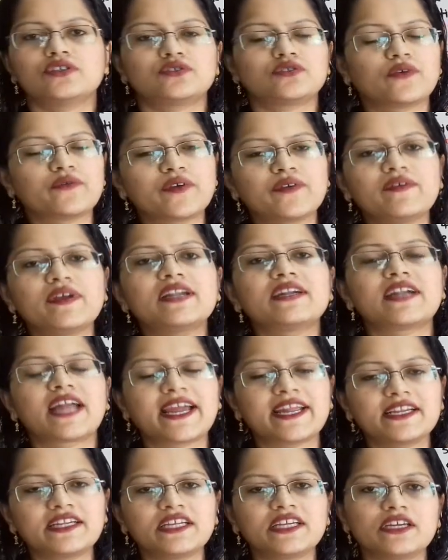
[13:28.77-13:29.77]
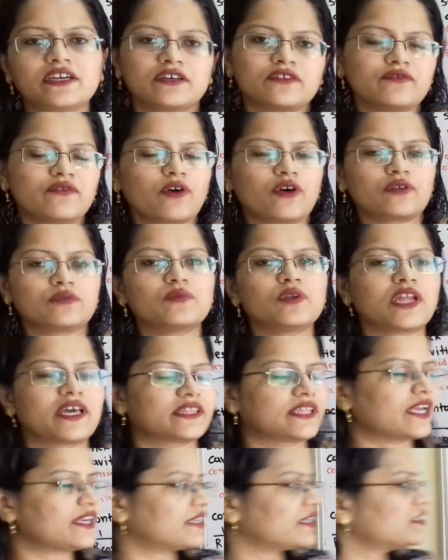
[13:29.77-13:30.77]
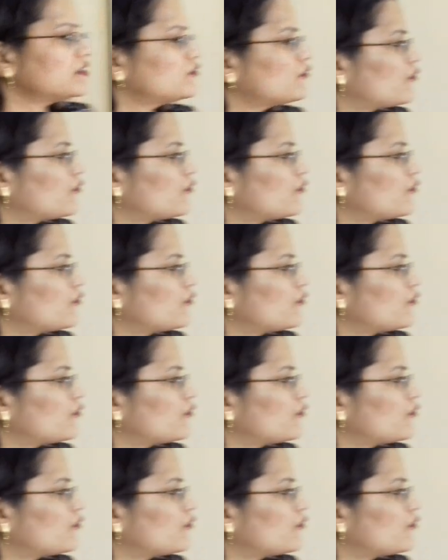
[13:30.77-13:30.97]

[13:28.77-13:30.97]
So we will write here formula, that is